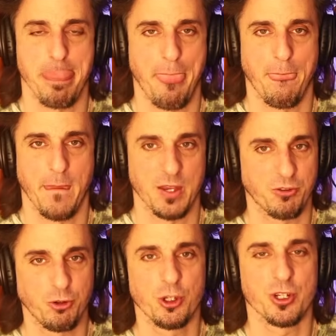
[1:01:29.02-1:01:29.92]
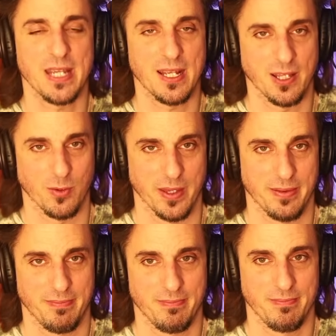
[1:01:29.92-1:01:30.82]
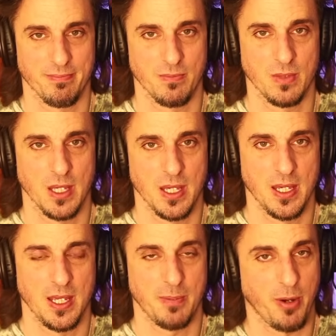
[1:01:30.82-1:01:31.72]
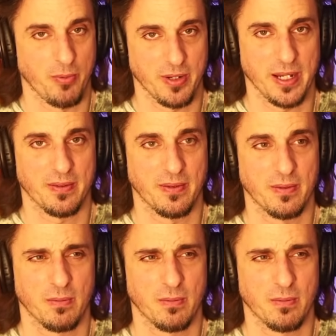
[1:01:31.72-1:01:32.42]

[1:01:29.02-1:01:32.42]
This is who you're dealing with in Pope Francis.